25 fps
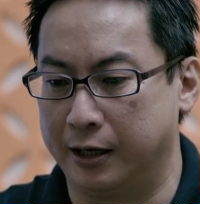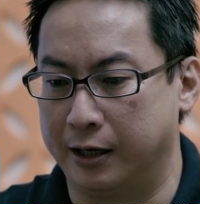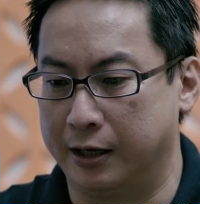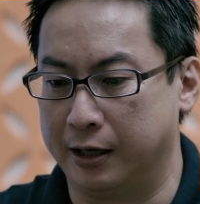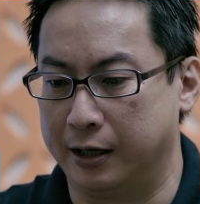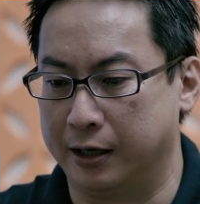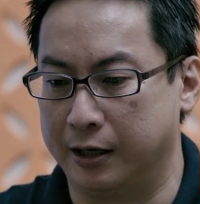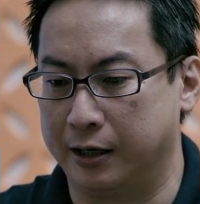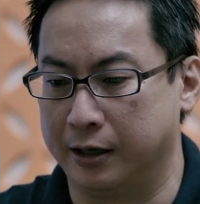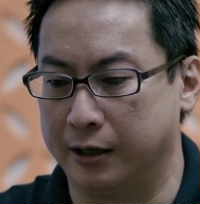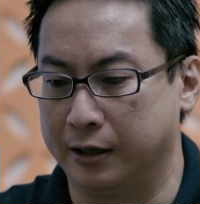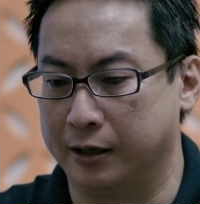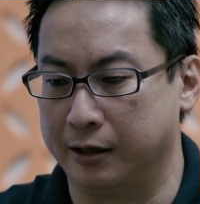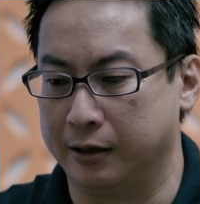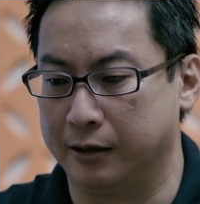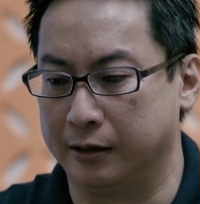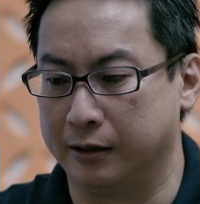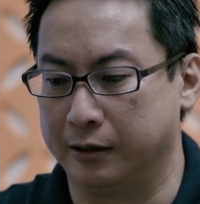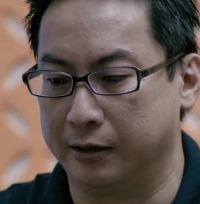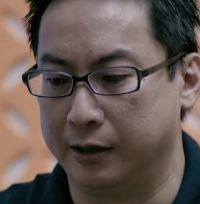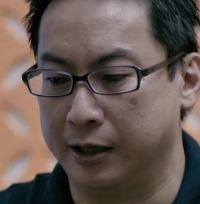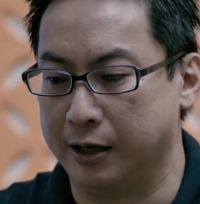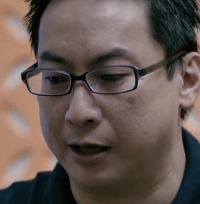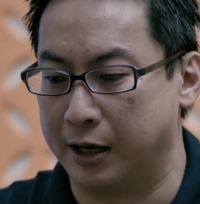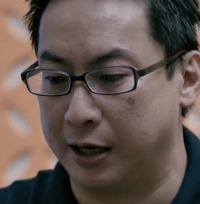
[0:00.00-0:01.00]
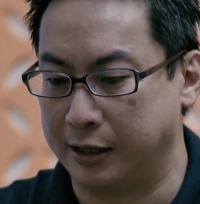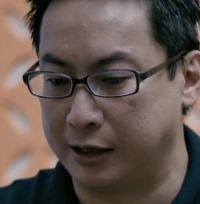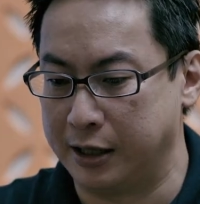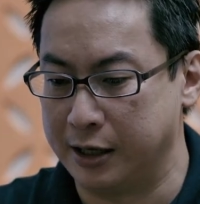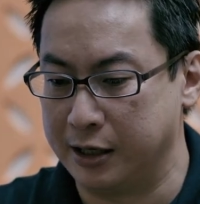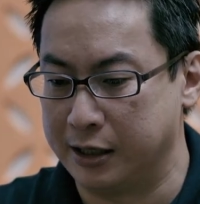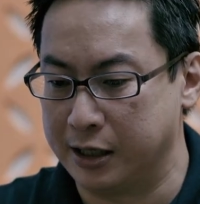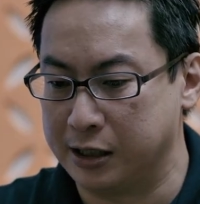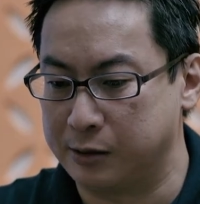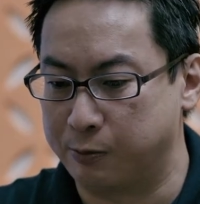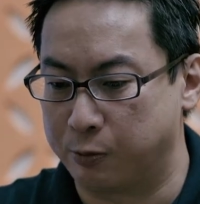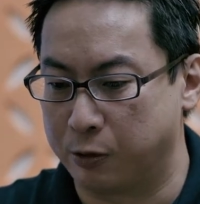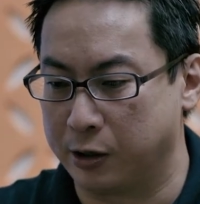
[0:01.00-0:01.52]
I
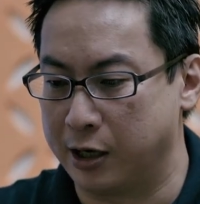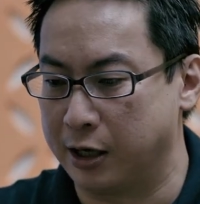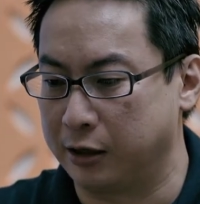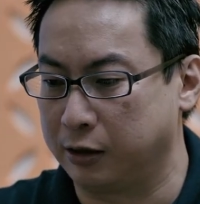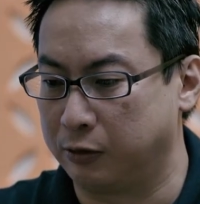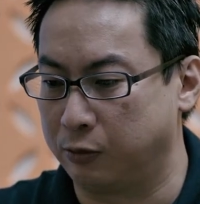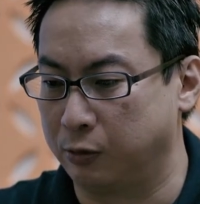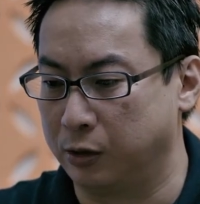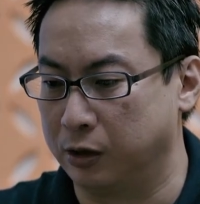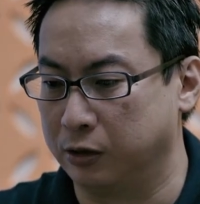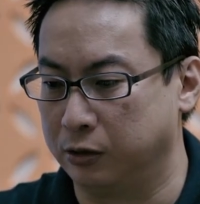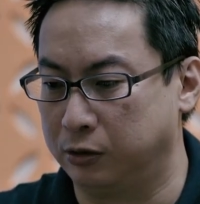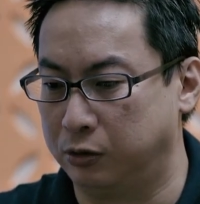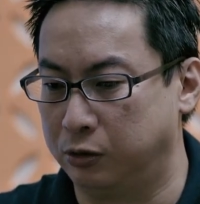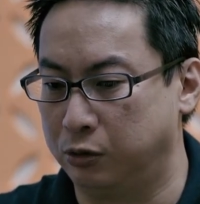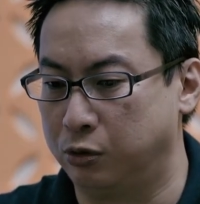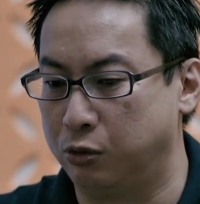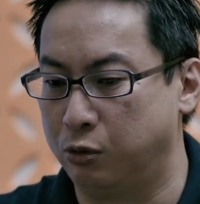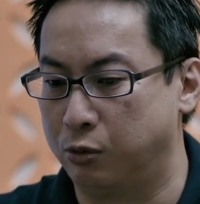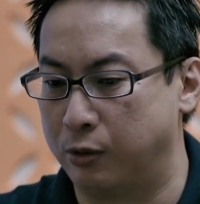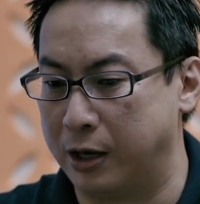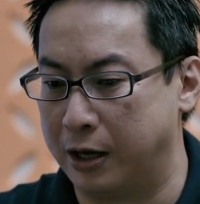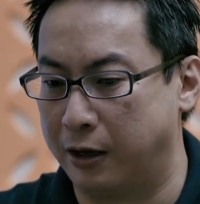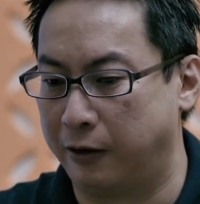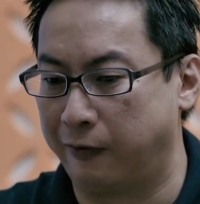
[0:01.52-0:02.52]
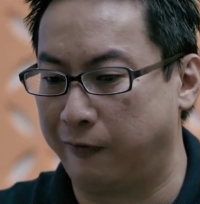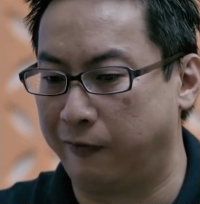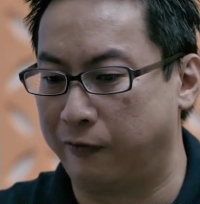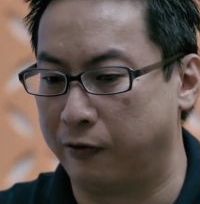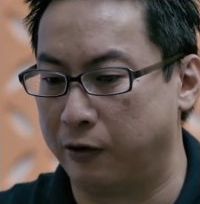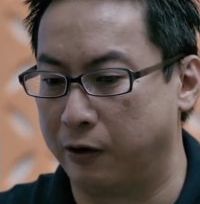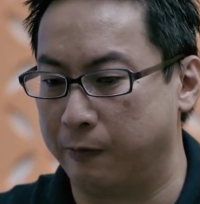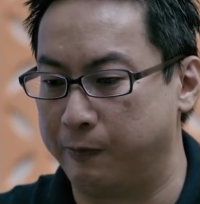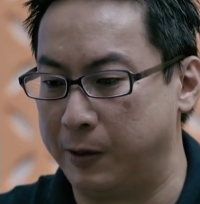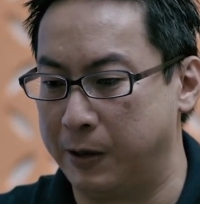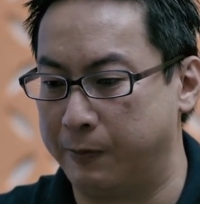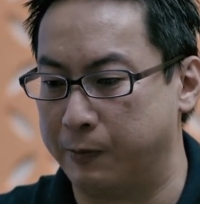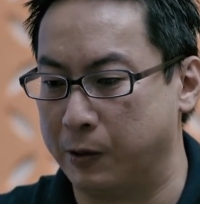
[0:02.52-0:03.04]
think this product will do well
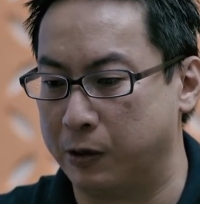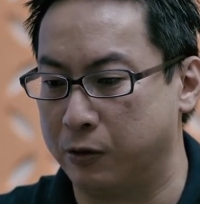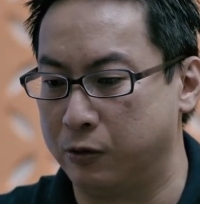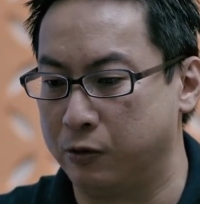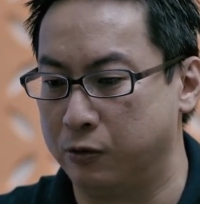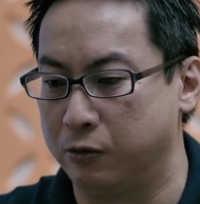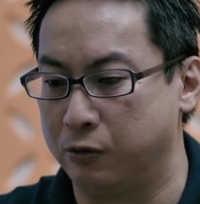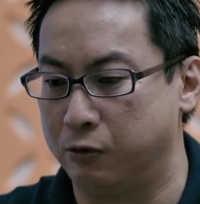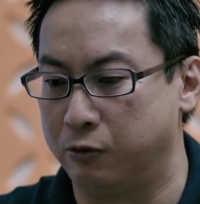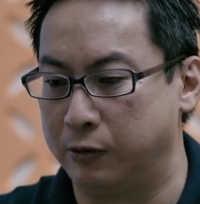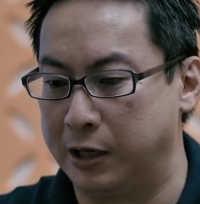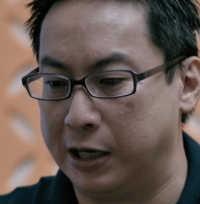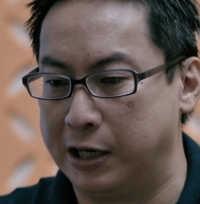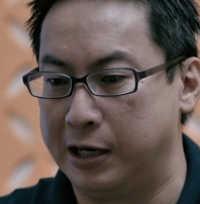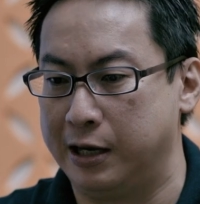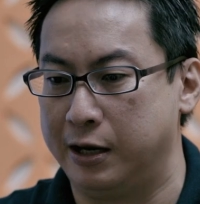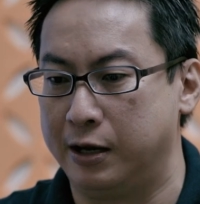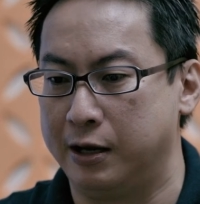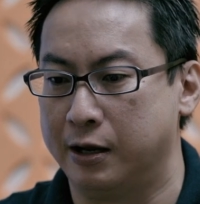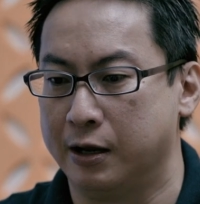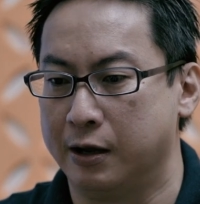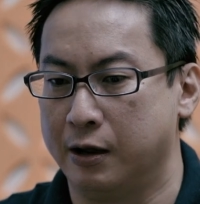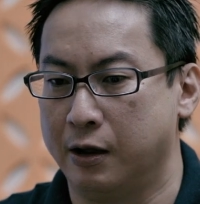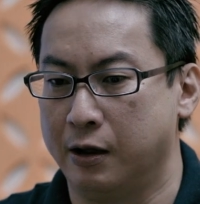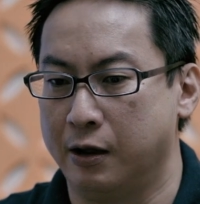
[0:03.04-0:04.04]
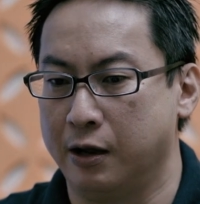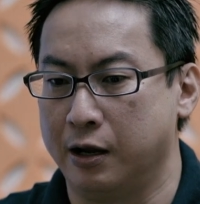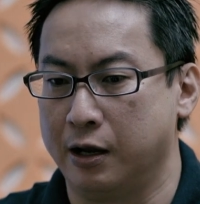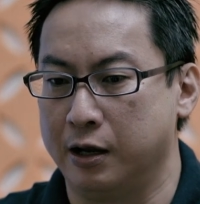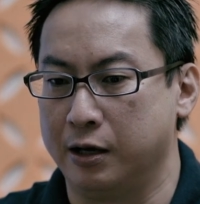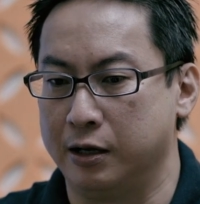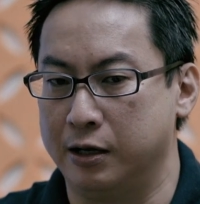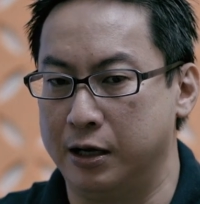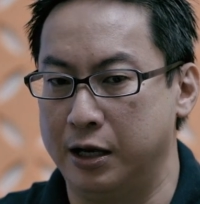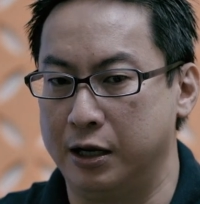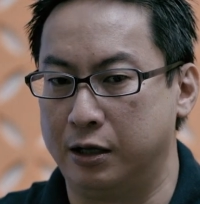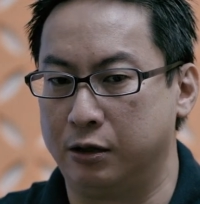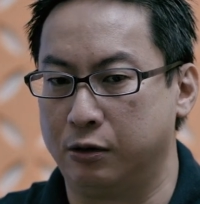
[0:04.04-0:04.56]
for people who really
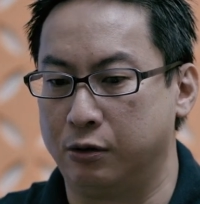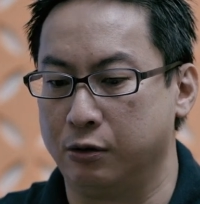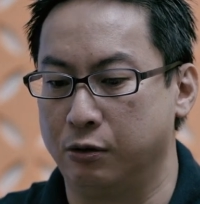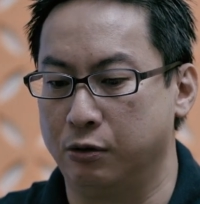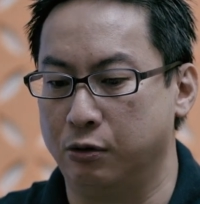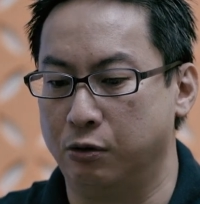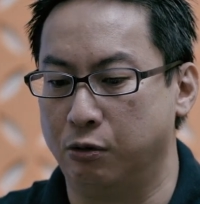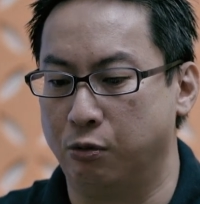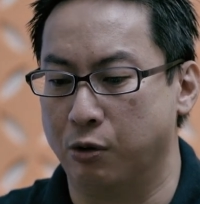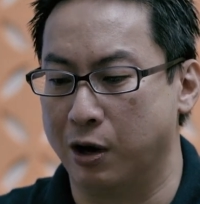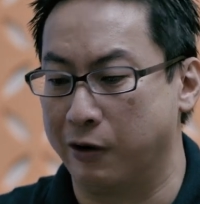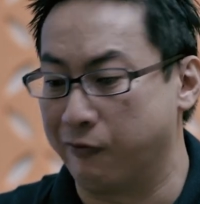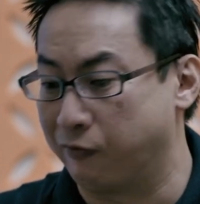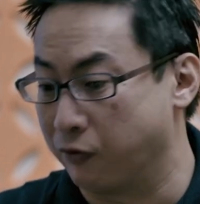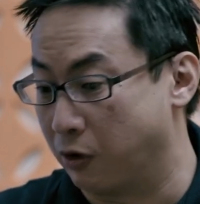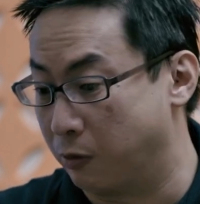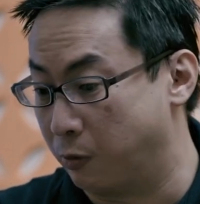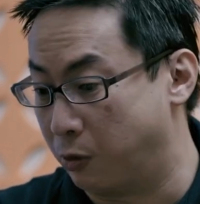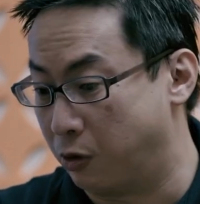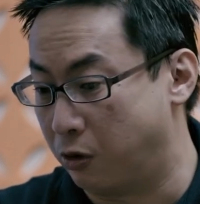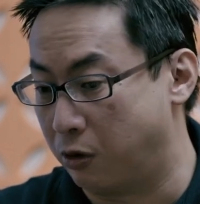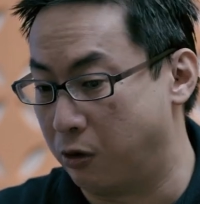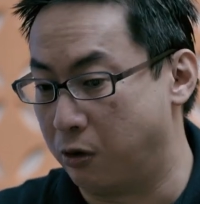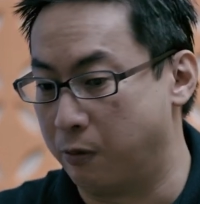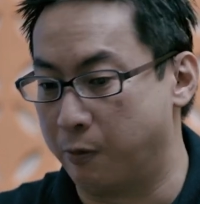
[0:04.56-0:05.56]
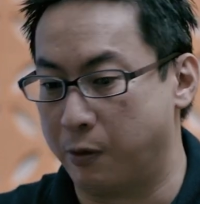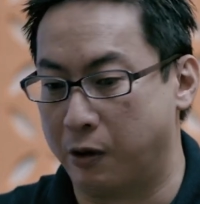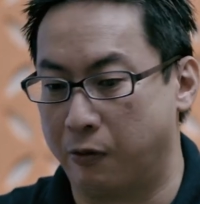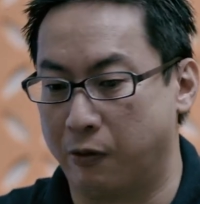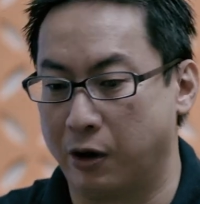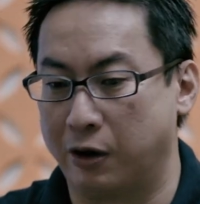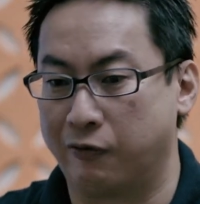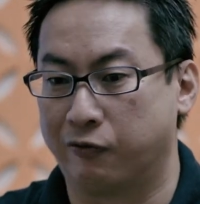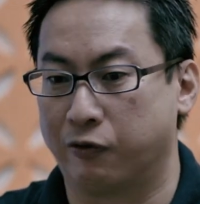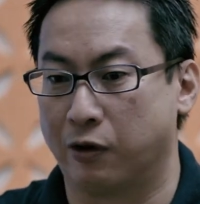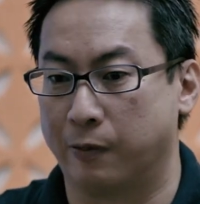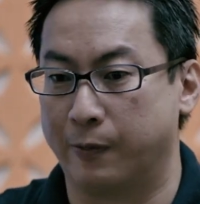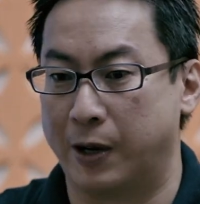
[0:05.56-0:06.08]
need to work from home or
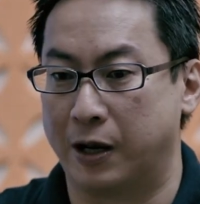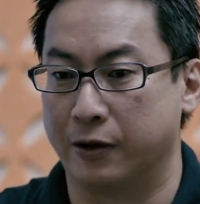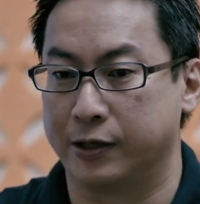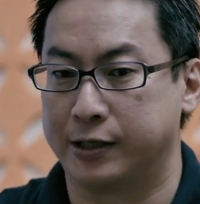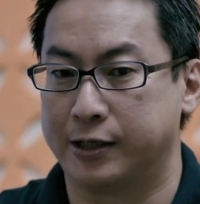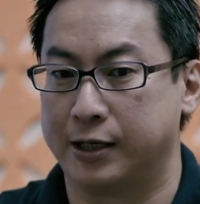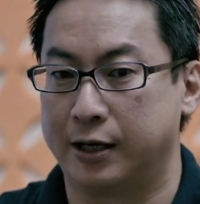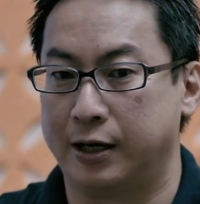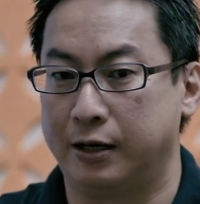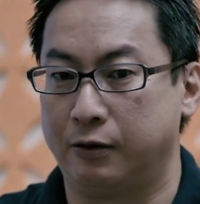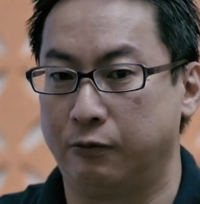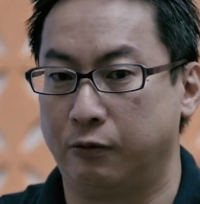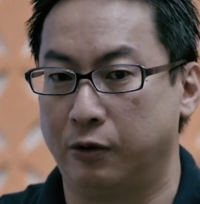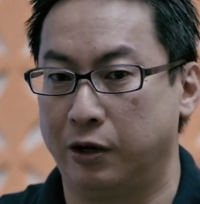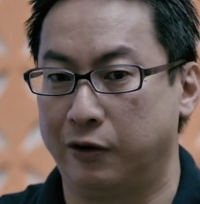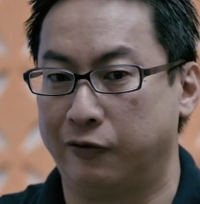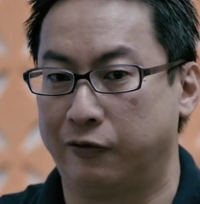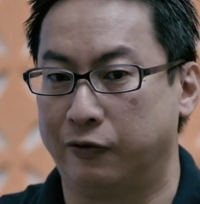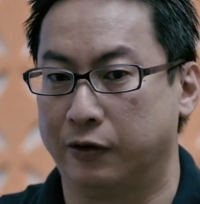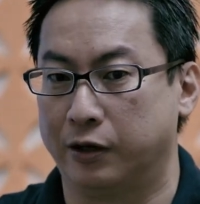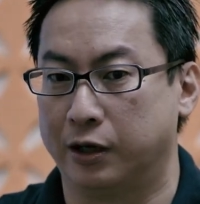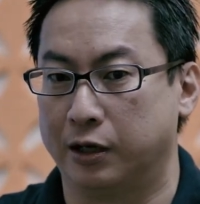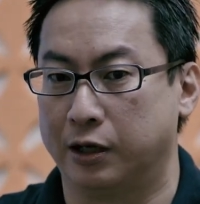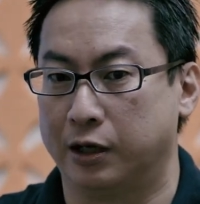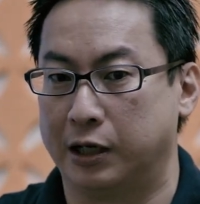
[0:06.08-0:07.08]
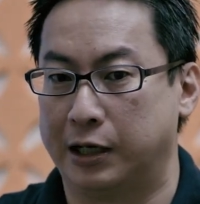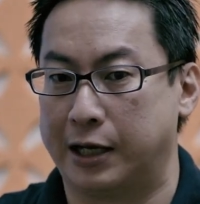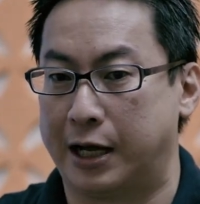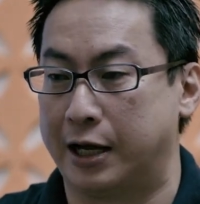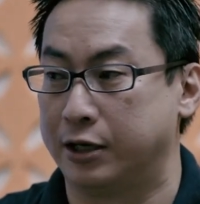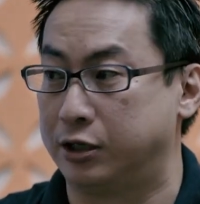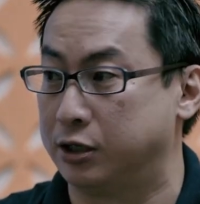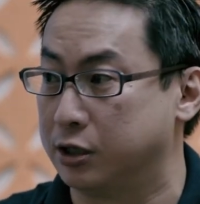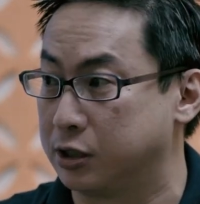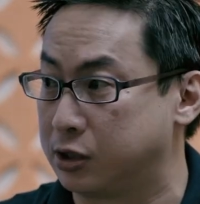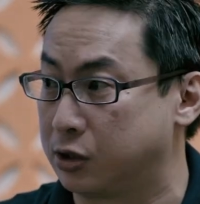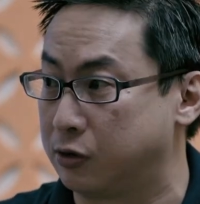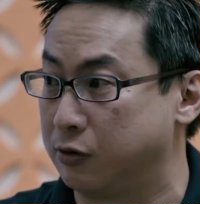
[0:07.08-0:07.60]
work from outside with a
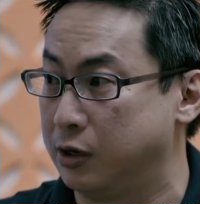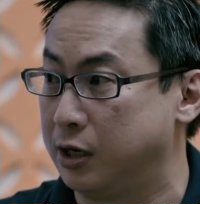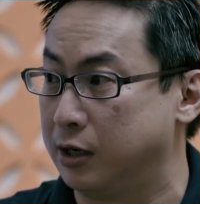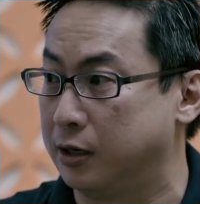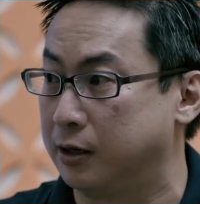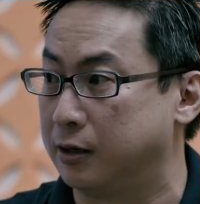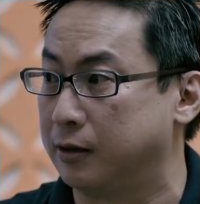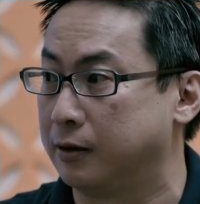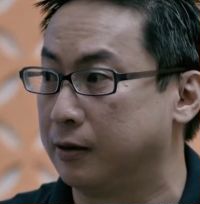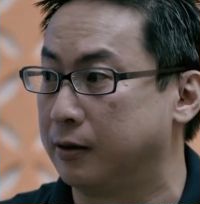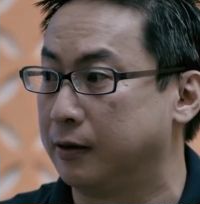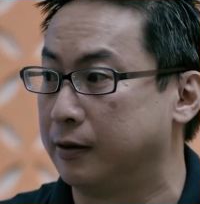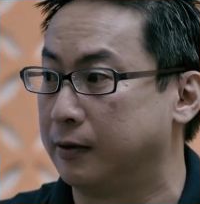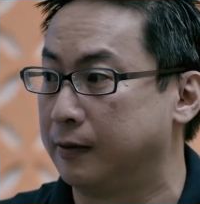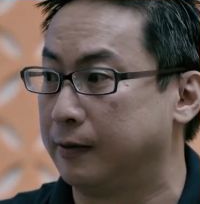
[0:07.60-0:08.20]
larger screen.